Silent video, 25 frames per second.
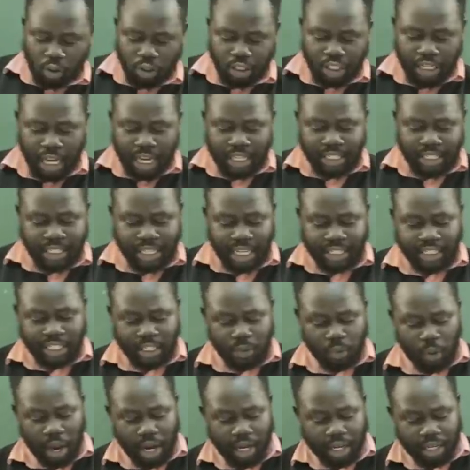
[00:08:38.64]
concerns such
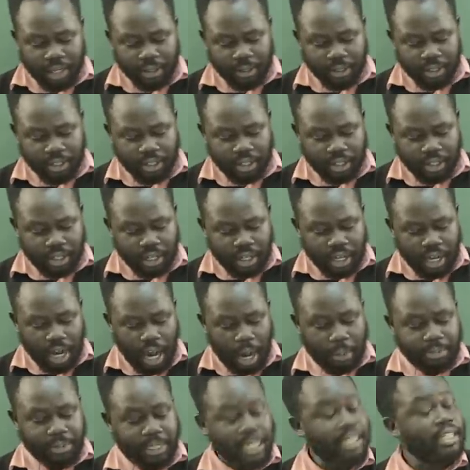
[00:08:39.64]
as work,
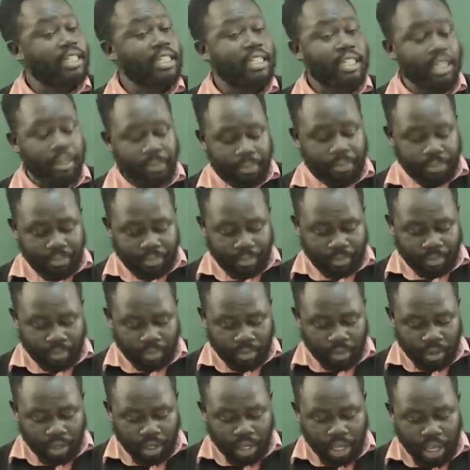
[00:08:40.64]
absenteeism,
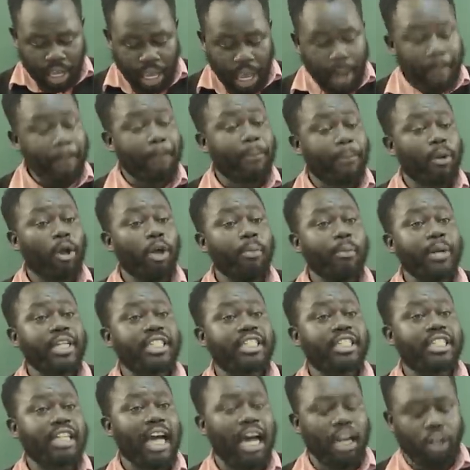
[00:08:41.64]

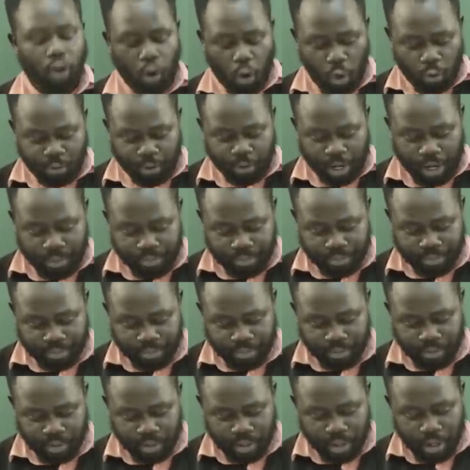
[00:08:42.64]
employment turnover,
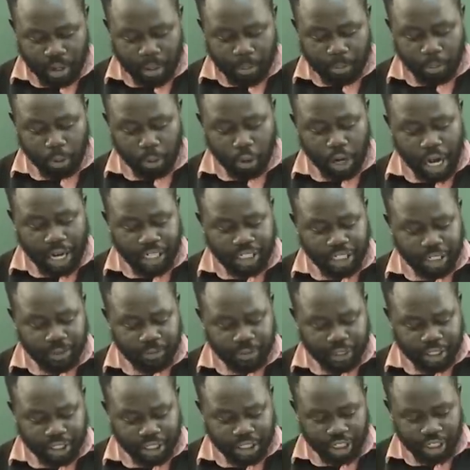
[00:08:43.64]

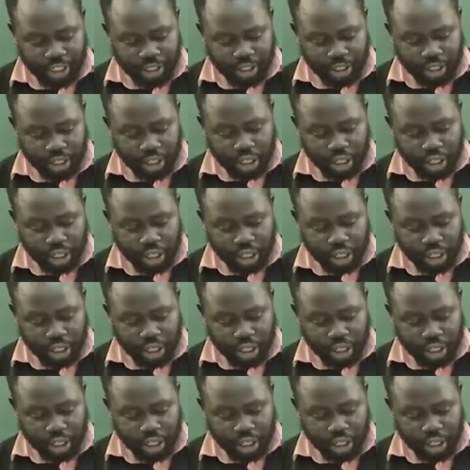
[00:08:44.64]
productivity,